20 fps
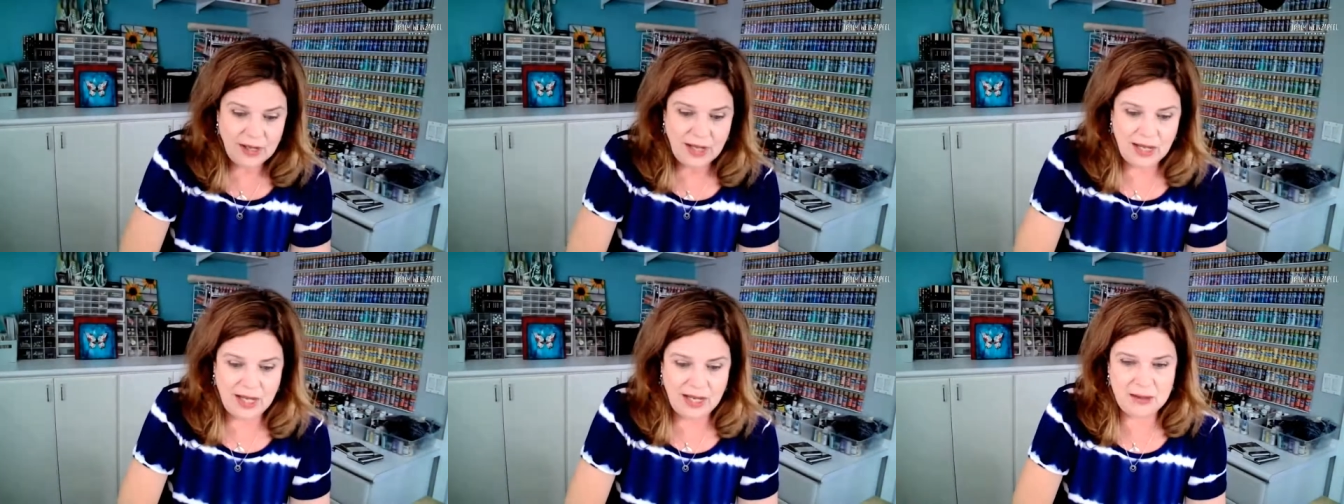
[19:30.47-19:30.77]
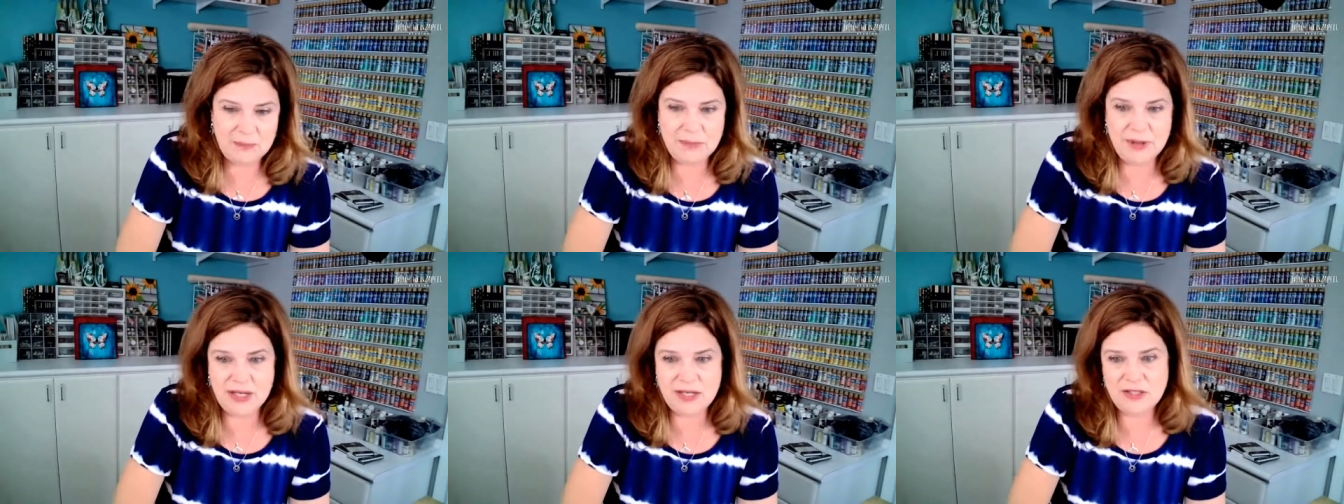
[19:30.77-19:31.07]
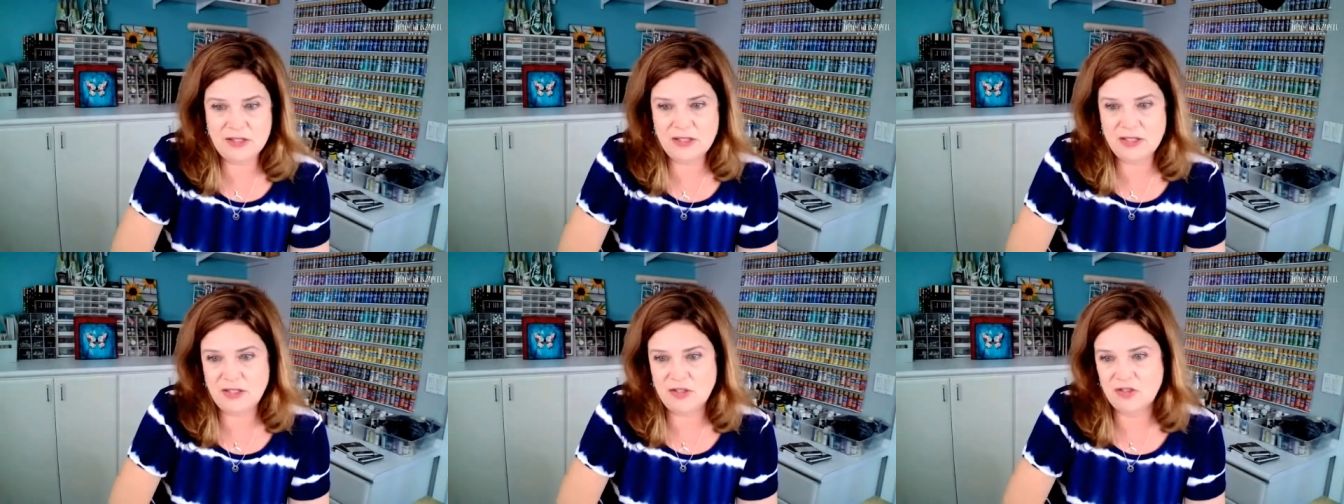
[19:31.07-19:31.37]
I
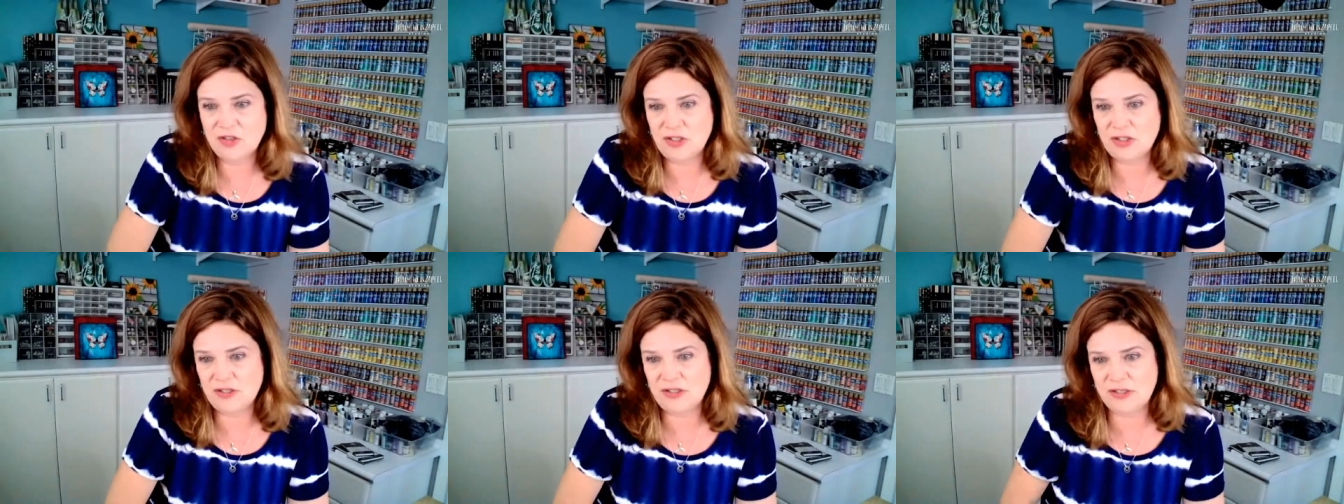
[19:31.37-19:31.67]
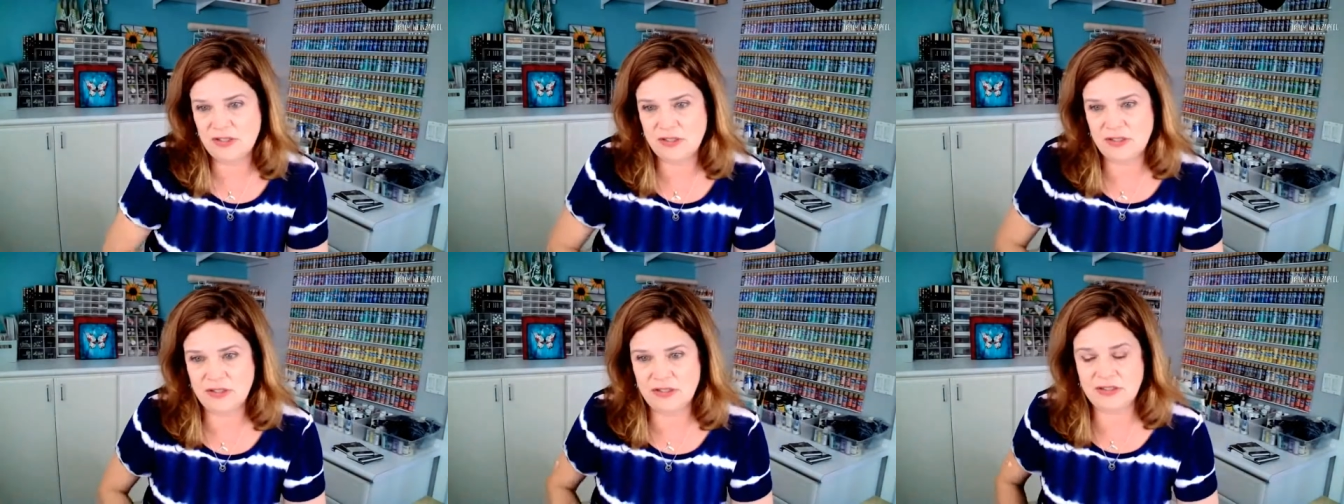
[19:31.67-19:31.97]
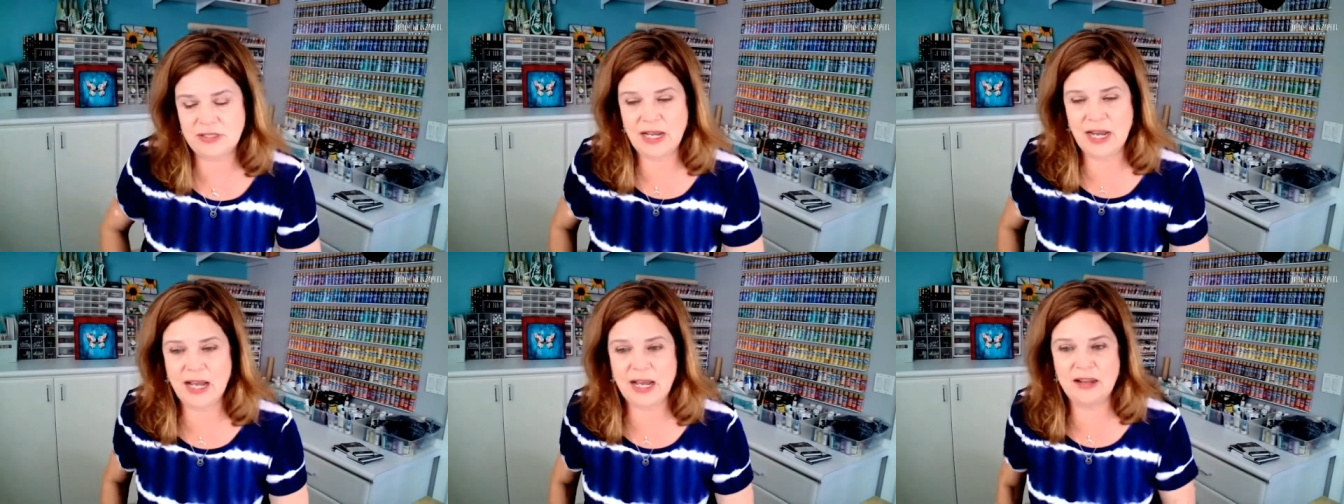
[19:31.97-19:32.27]
meant to just
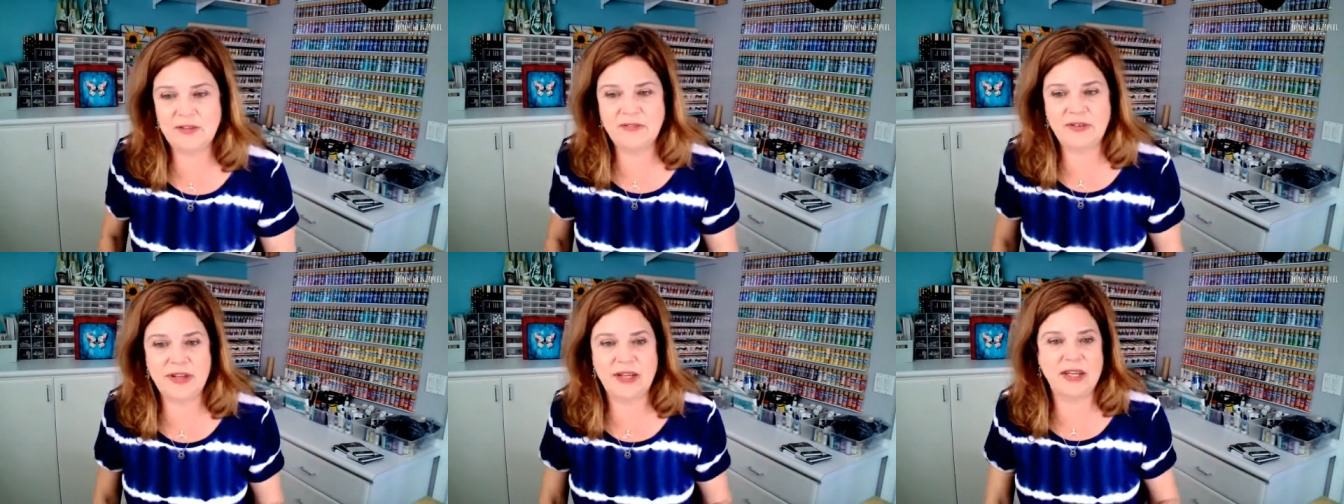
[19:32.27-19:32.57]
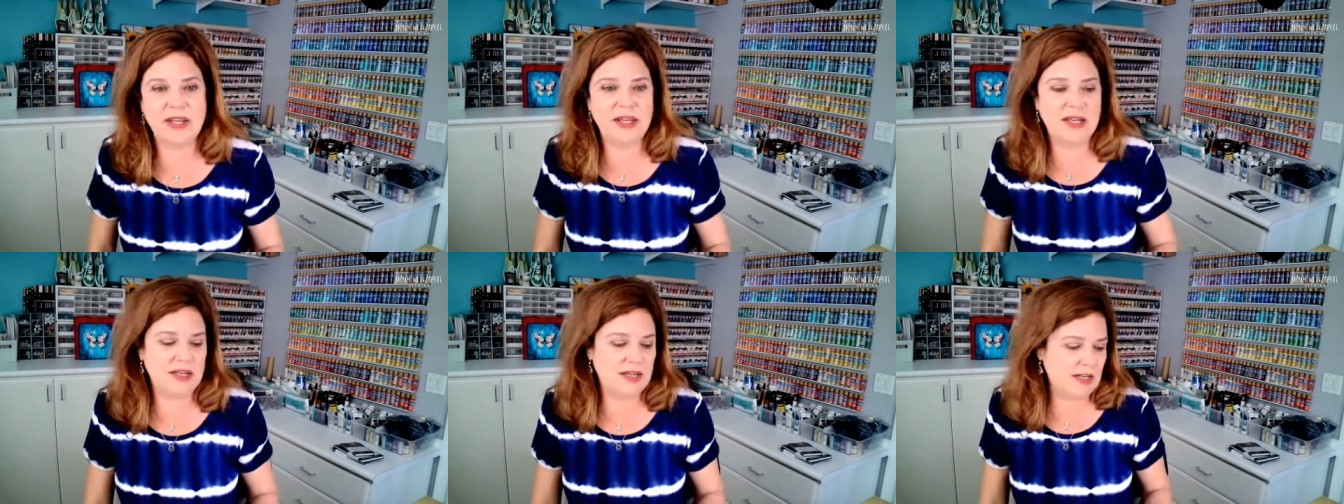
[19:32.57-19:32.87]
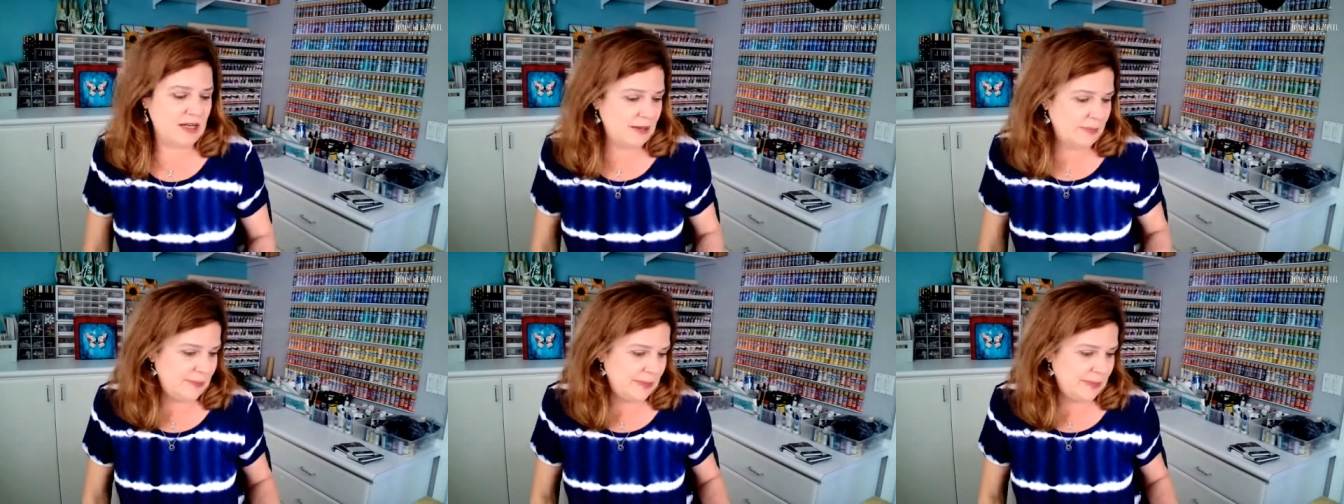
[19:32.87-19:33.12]
dive in.